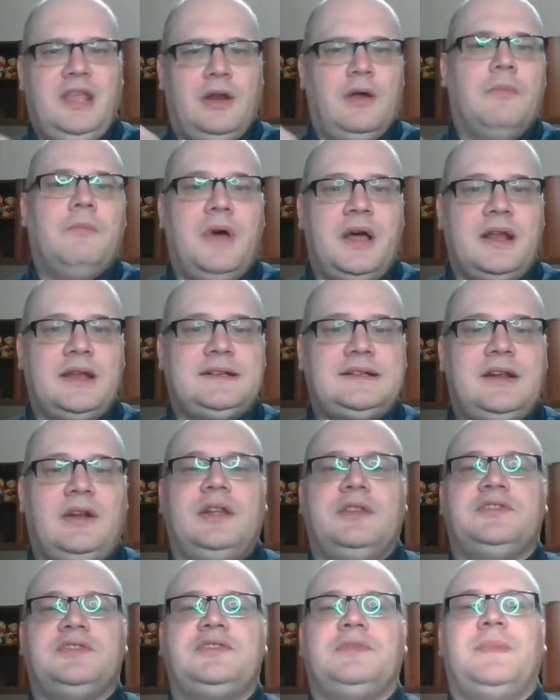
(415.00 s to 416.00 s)

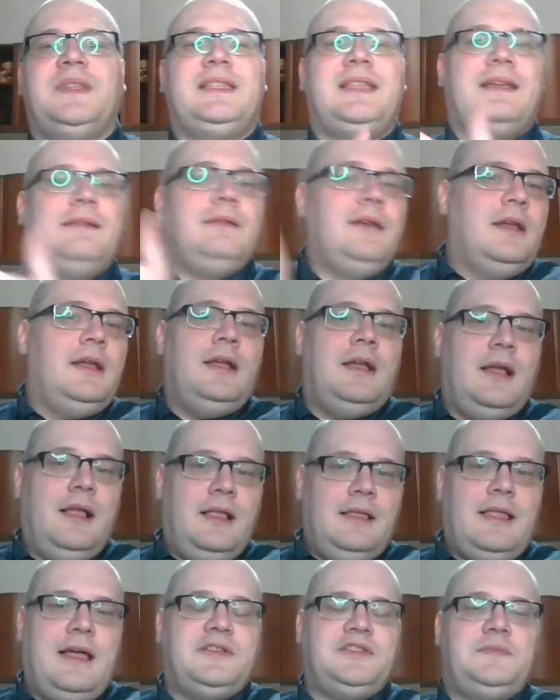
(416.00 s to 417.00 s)
monetary instrument that
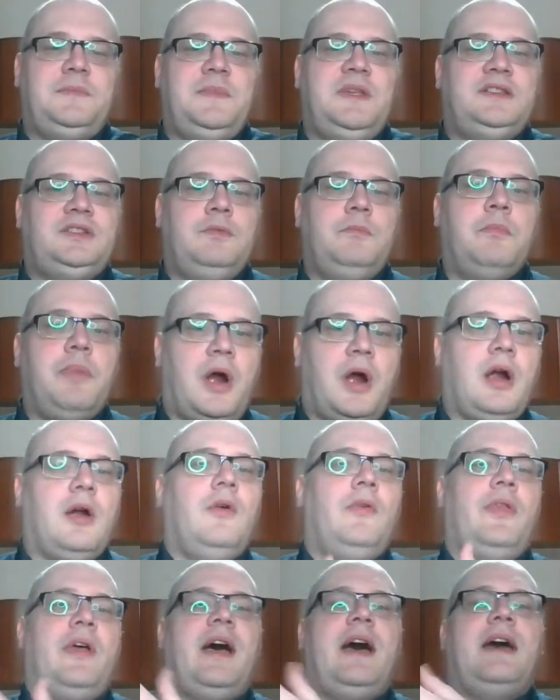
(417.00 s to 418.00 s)
allows me to
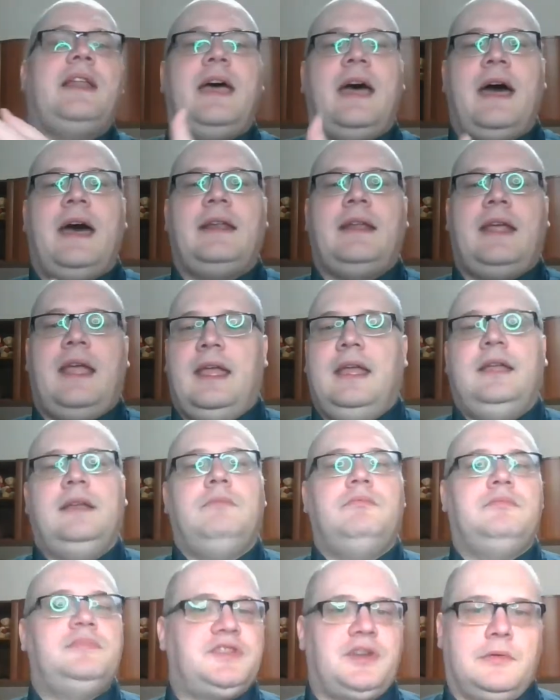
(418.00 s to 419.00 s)
borrow that at a
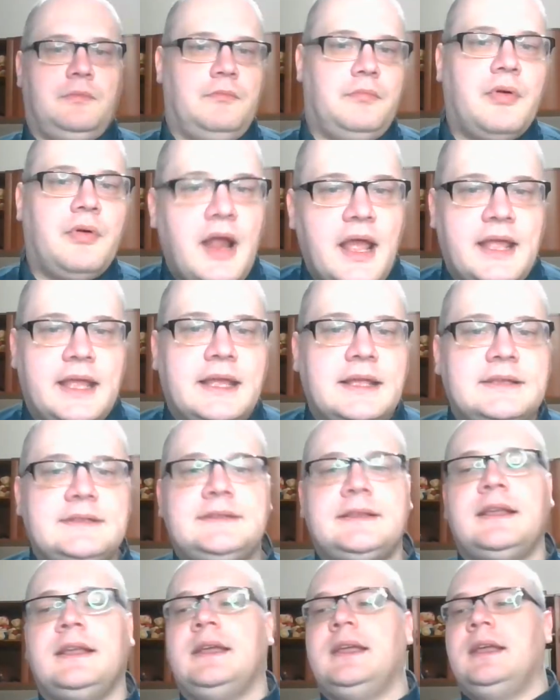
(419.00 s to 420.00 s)
certain
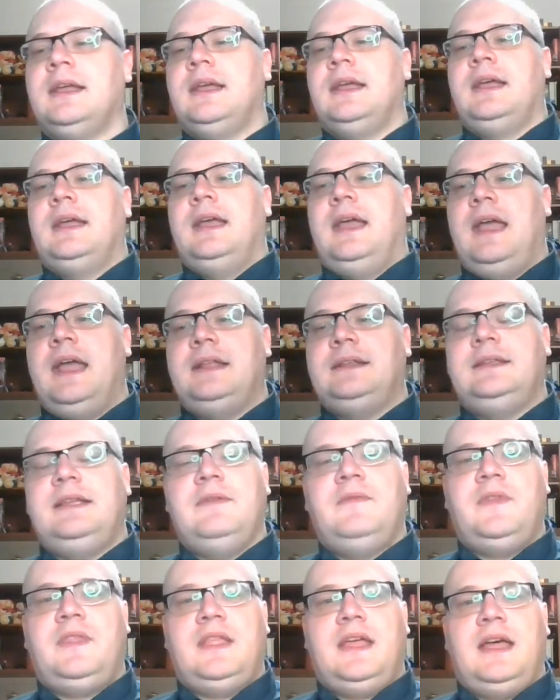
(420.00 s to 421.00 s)
price. And
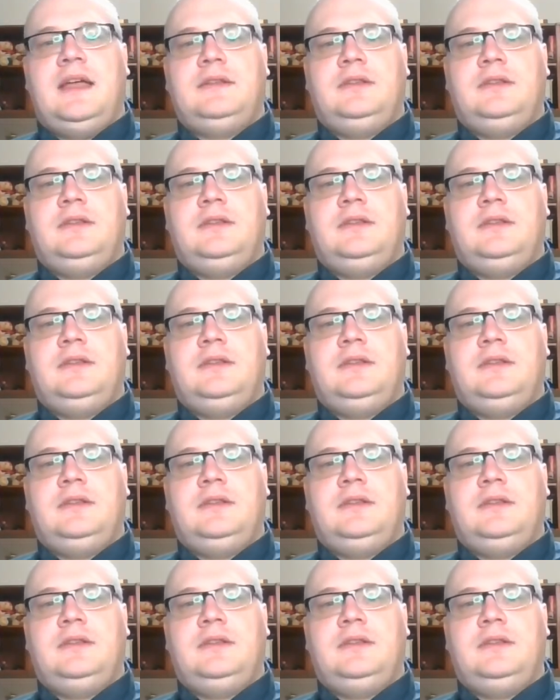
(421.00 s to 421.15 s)
given that,